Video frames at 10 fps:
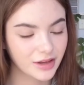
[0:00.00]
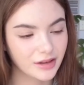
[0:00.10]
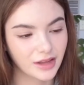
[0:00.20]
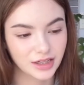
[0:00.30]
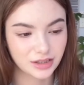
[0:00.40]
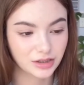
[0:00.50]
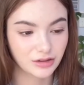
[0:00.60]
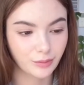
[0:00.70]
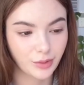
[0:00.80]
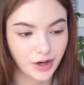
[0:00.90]
Actually, the
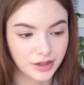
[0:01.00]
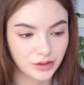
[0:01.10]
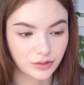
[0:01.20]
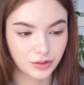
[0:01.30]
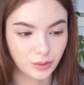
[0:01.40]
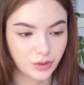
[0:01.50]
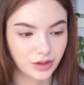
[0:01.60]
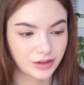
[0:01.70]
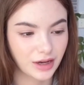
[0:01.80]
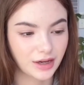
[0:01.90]
part of the world
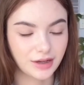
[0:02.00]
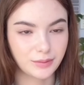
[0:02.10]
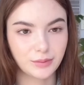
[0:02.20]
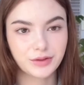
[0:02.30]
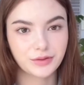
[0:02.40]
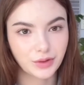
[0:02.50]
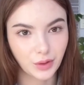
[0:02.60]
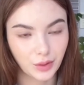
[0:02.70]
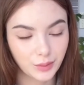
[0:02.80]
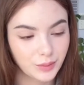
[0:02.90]
I am
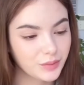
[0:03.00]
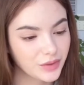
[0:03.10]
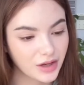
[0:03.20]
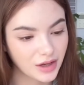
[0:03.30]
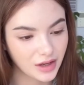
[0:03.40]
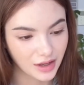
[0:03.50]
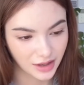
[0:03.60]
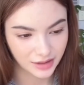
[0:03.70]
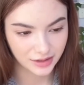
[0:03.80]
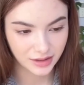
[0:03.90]
from,
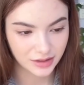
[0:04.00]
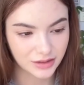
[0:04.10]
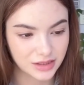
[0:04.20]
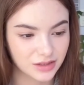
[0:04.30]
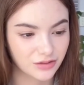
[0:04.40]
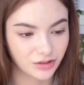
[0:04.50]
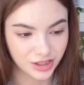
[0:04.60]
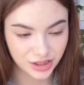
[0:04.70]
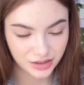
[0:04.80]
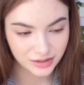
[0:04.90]
and here is
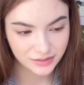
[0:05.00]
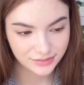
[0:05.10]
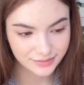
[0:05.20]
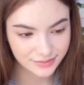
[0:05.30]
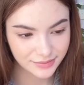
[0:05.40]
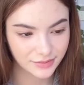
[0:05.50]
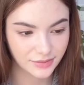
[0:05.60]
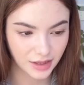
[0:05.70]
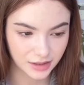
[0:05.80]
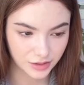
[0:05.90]
Russia
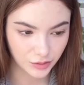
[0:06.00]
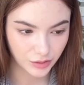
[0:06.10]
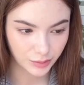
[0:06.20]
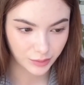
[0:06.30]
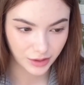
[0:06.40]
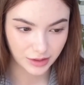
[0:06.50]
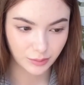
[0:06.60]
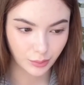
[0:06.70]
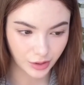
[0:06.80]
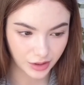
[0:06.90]
as European
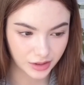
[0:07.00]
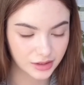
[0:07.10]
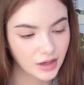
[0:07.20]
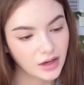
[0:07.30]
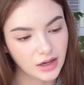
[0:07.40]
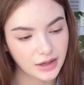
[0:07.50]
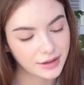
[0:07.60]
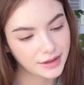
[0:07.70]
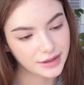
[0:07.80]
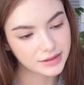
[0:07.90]
part.
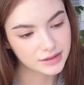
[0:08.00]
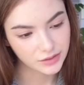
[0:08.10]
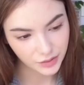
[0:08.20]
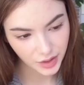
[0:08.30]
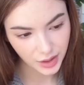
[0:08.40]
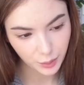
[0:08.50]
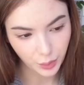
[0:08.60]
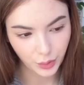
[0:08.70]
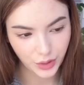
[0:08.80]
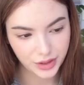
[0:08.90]
It's
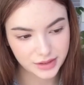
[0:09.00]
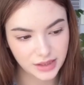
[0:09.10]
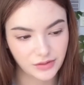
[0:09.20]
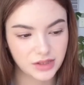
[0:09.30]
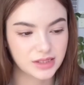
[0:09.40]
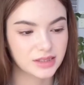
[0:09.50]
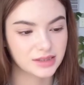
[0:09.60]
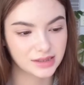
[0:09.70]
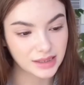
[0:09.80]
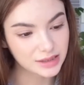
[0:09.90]

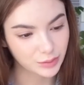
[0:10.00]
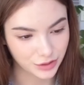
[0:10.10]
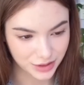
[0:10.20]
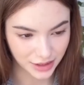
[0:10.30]
3.76%.